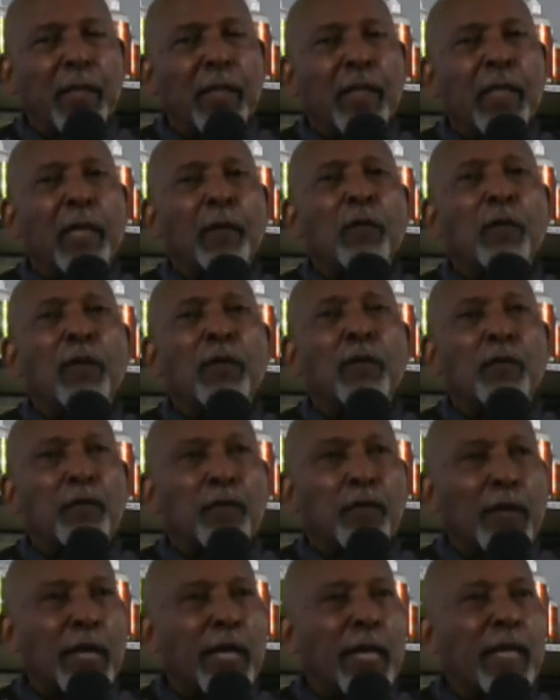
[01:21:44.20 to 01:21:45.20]
They were
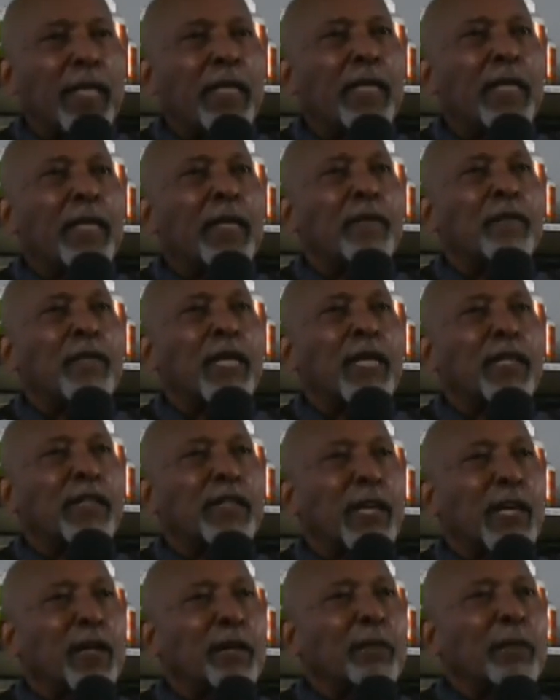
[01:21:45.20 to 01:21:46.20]
afraid of that
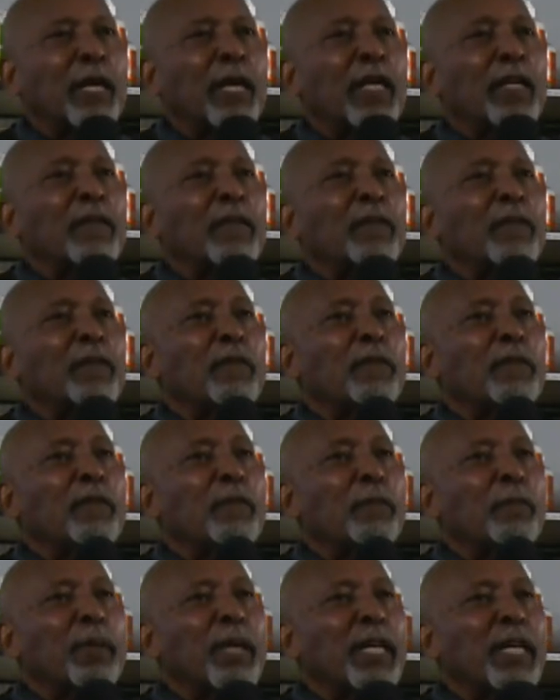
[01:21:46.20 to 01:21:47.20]
young man
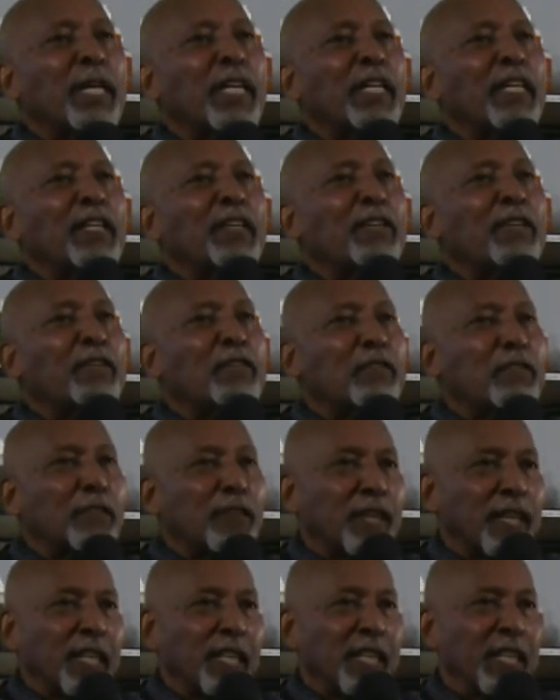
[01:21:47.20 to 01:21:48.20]
being free.